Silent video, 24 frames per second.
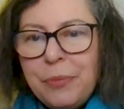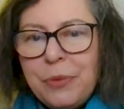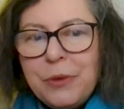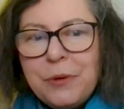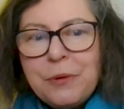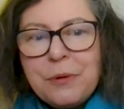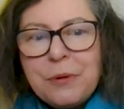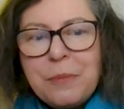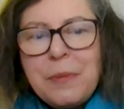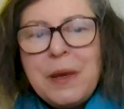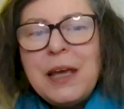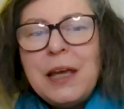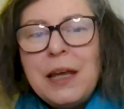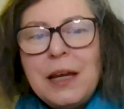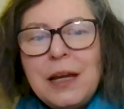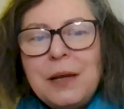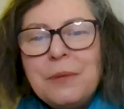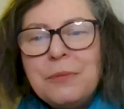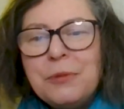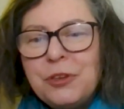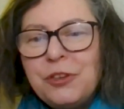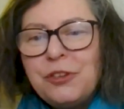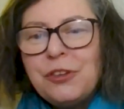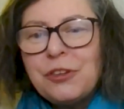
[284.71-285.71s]
You know what I mean?
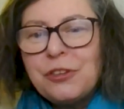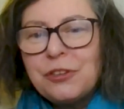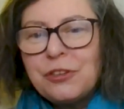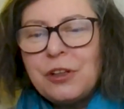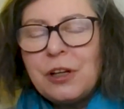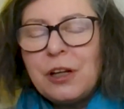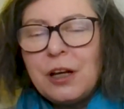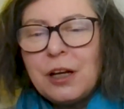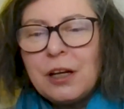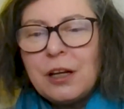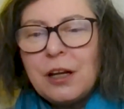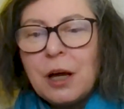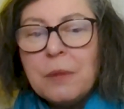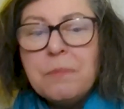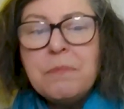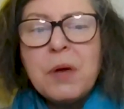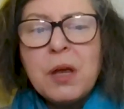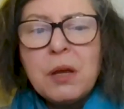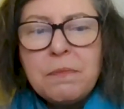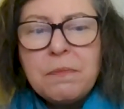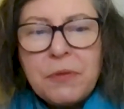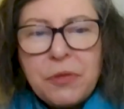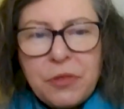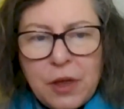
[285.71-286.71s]
It was just like, I'm
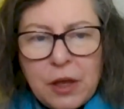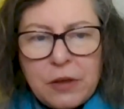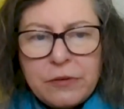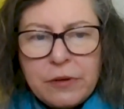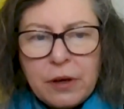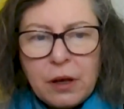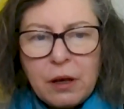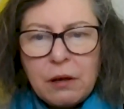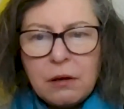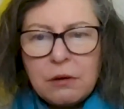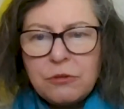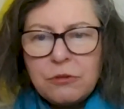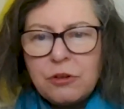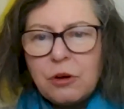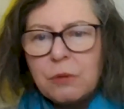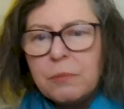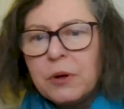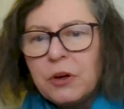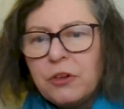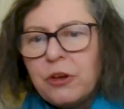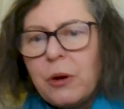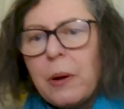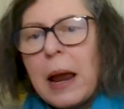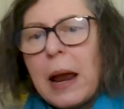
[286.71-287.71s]
being pathetic, stop
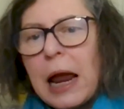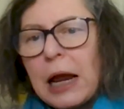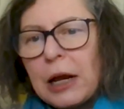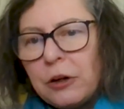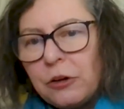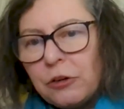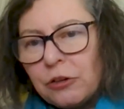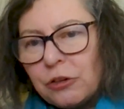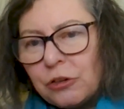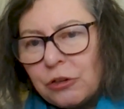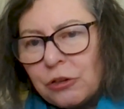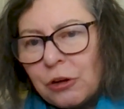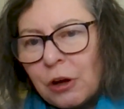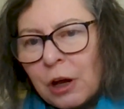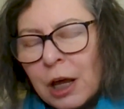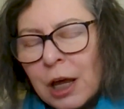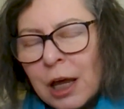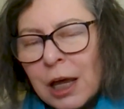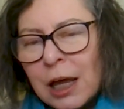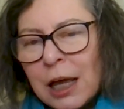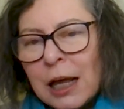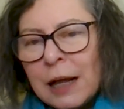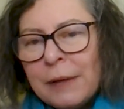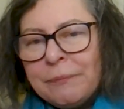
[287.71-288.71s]
being so angst.
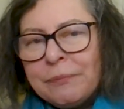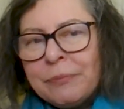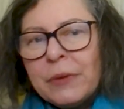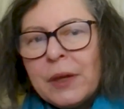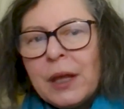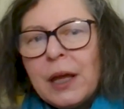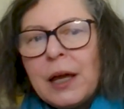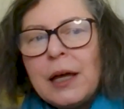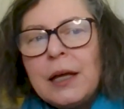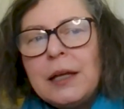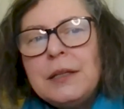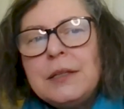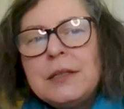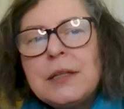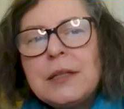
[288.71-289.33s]
And